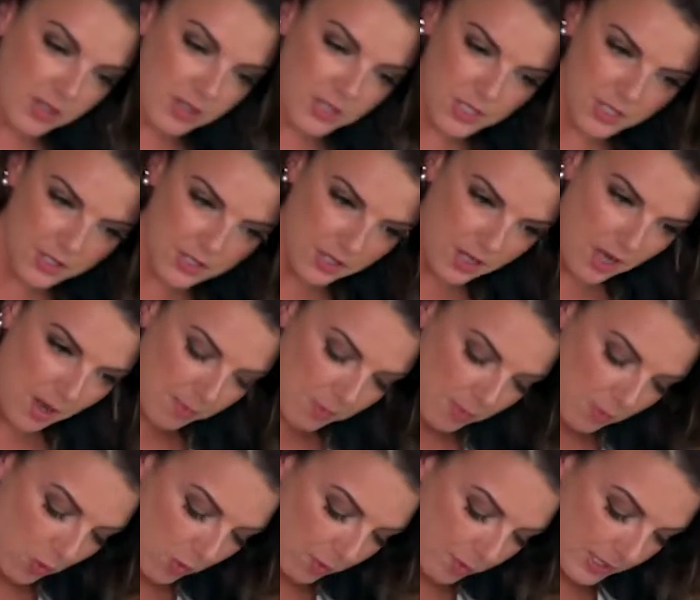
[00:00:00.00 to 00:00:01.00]
Just a couple
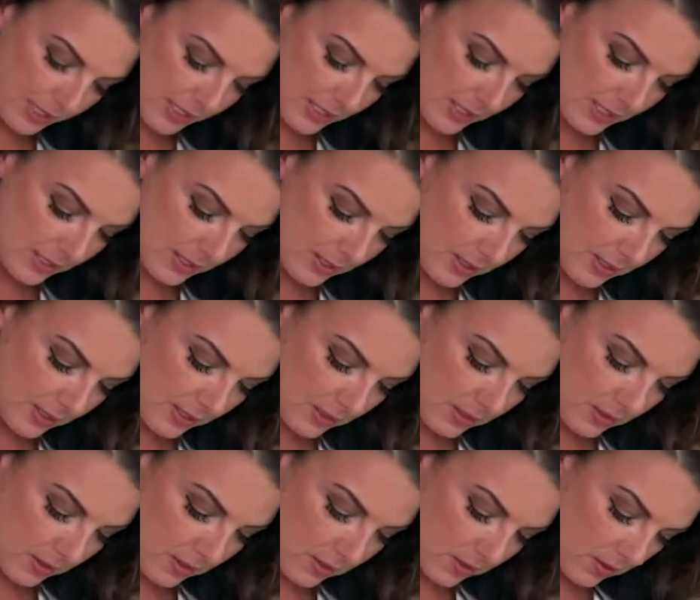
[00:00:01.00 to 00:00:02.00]
more pieces
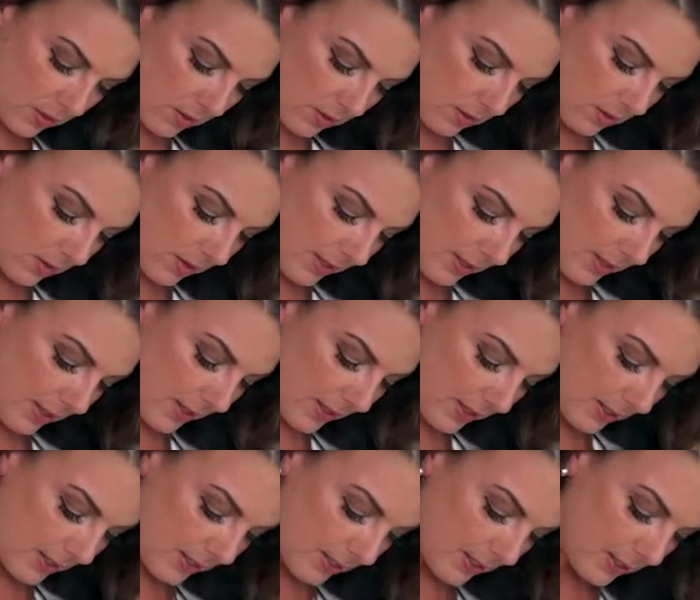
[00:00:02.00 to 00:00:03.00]
like
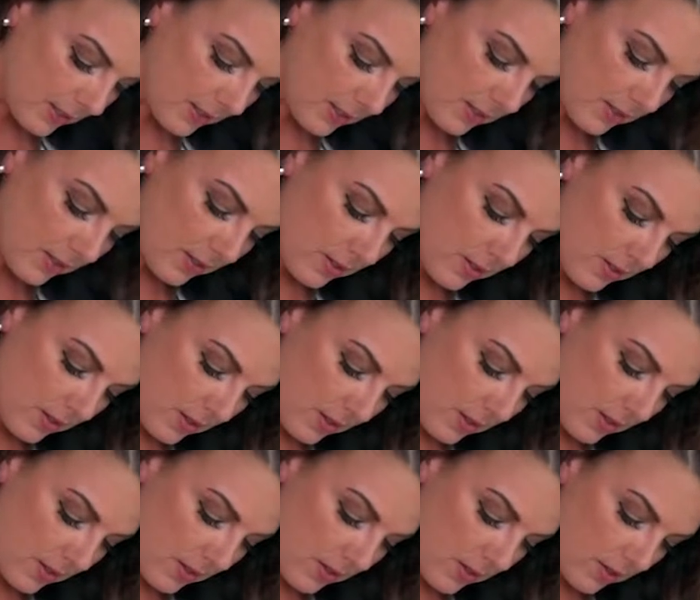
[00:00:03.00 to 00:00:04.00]
this.
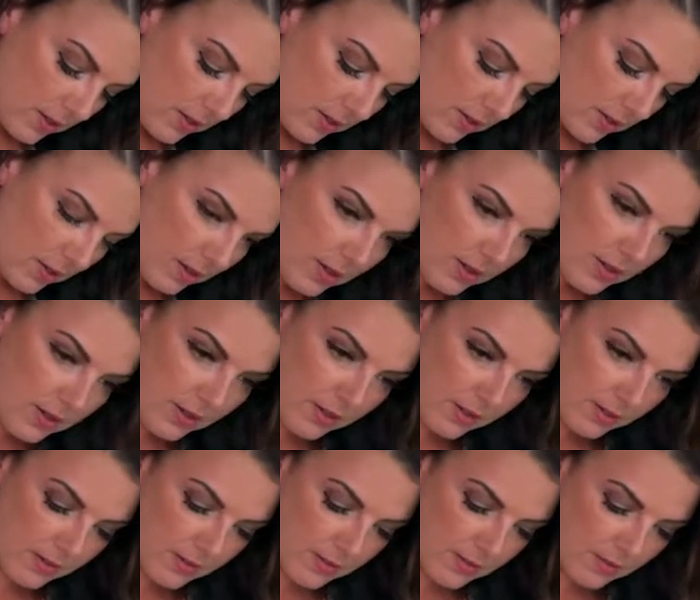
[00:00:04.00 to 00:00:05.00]

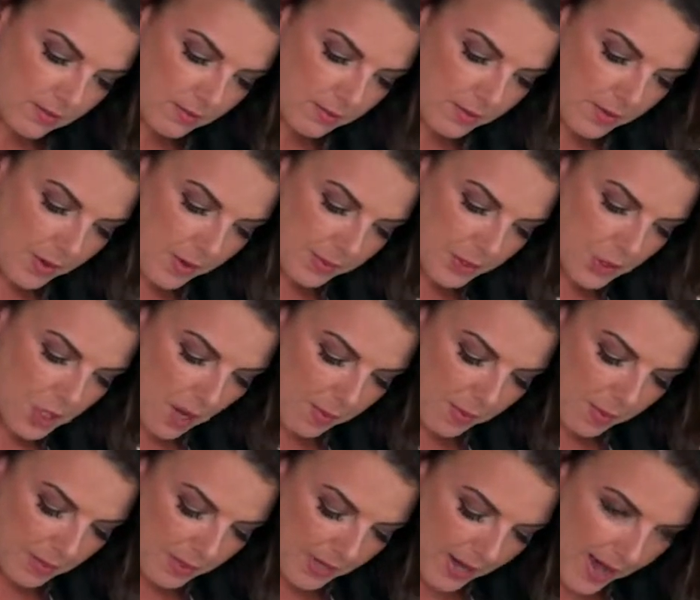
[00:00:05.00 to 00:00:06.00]
And I'll probably chop
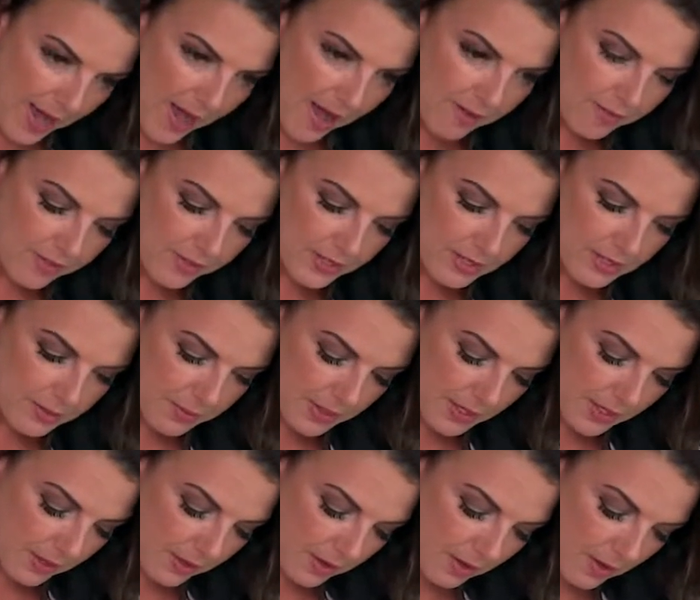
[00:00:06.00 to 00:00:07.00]
them in half because I'm
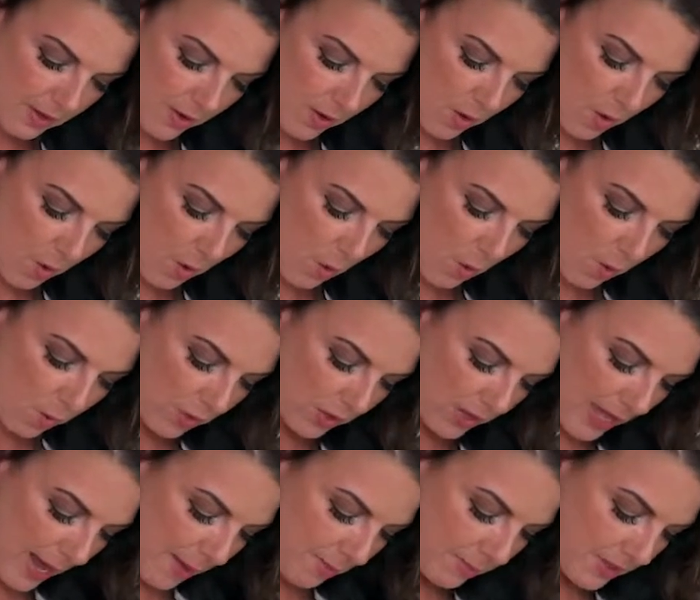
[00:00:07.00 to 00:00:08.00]
getting
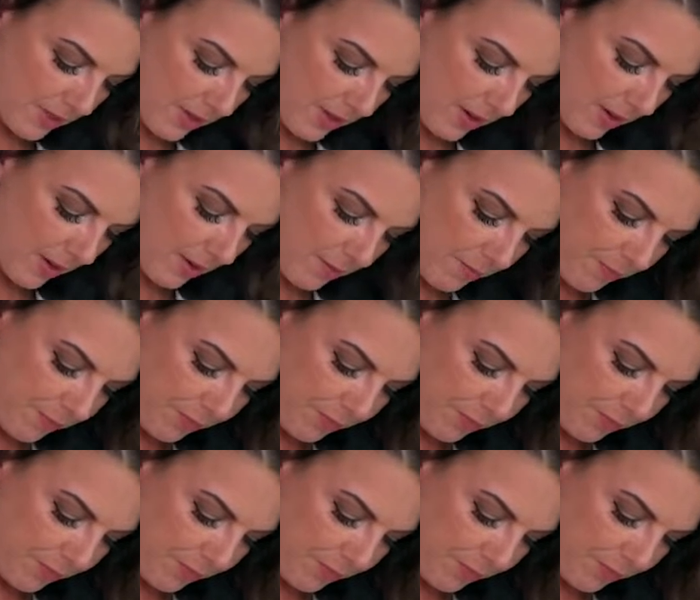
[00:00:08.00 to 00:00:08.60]
overlapped there.